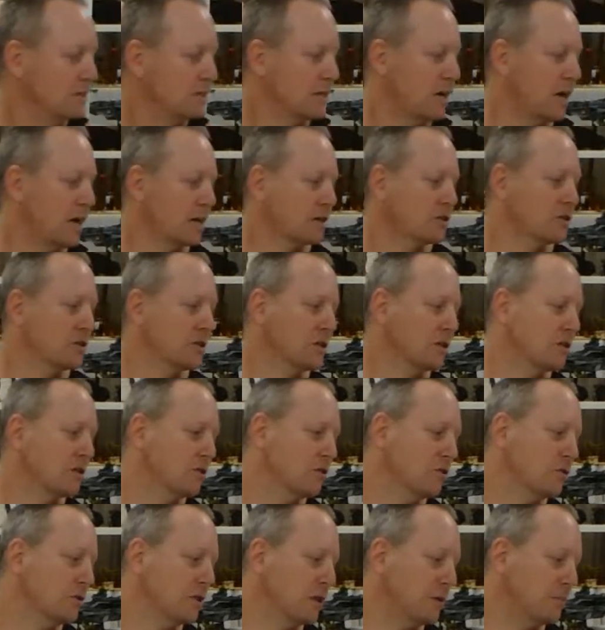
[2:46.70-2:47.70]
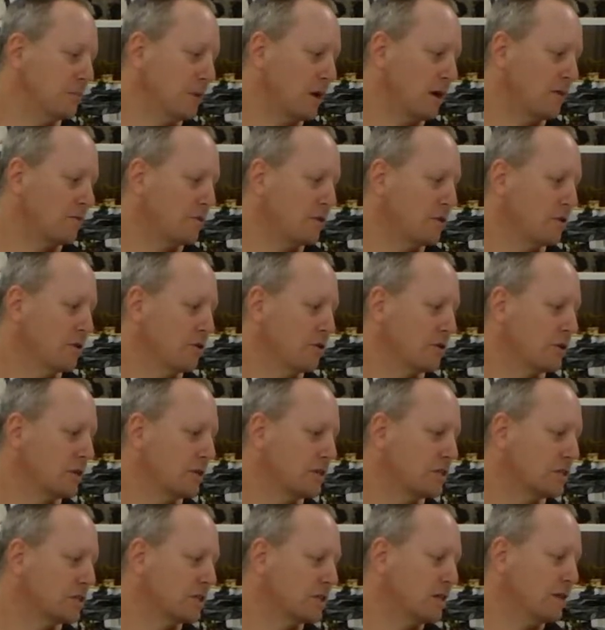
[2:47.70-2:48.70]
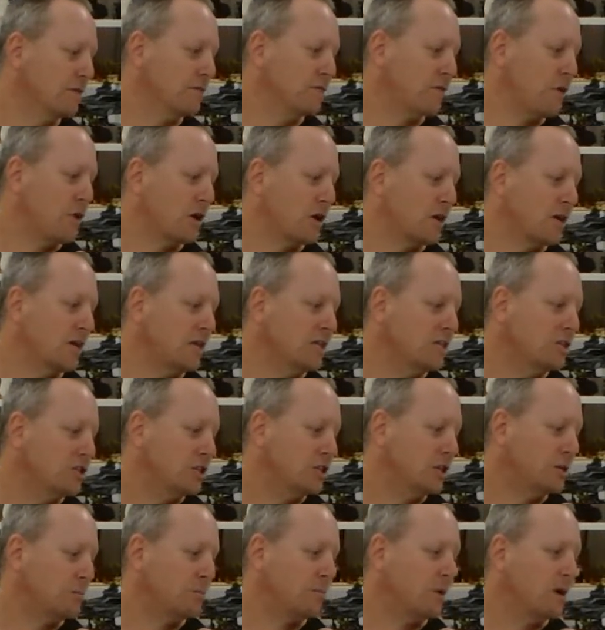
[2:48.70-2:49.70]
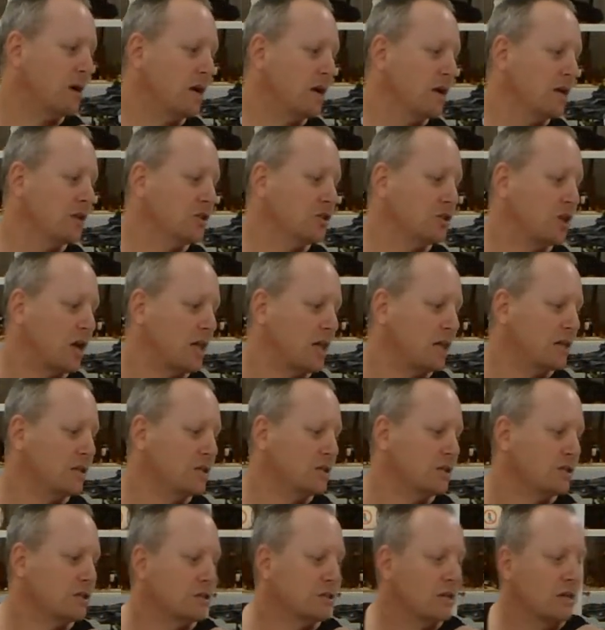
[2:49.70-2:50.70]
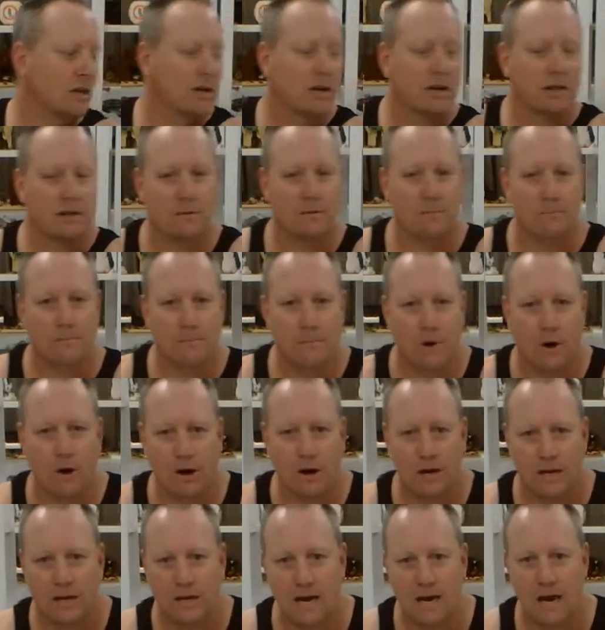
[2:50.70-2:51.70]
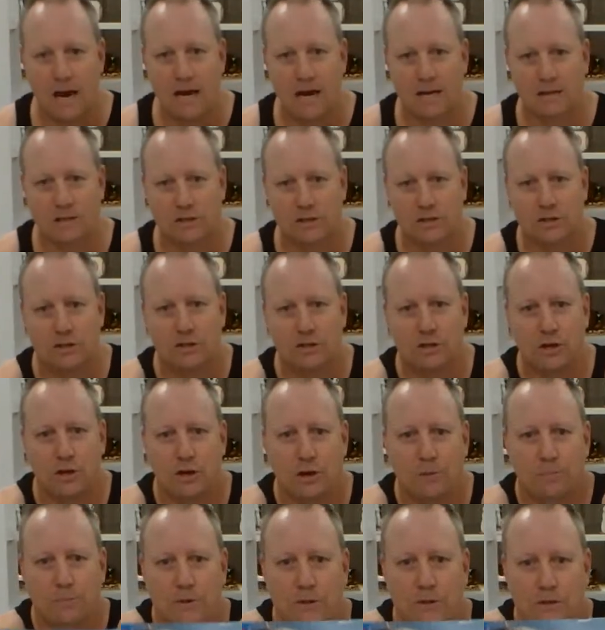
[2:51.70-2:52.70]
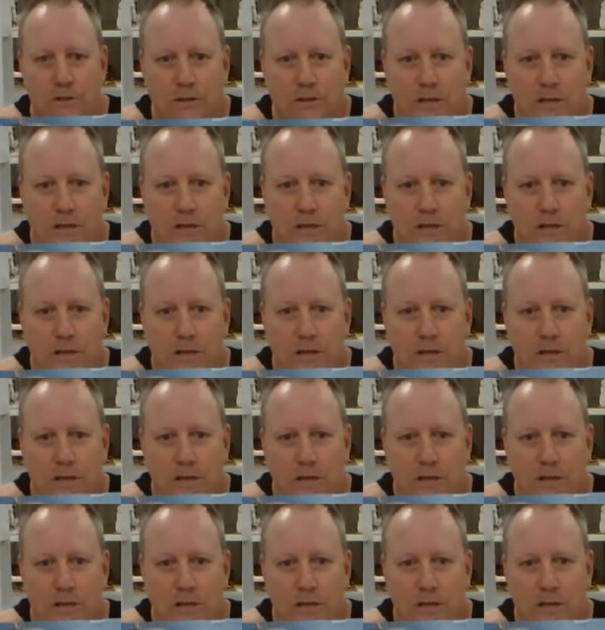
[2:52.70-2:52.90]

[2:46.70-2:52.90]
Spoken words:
is actually called, let me have a look, it's the Viking ship challenges the My Guard Serpent.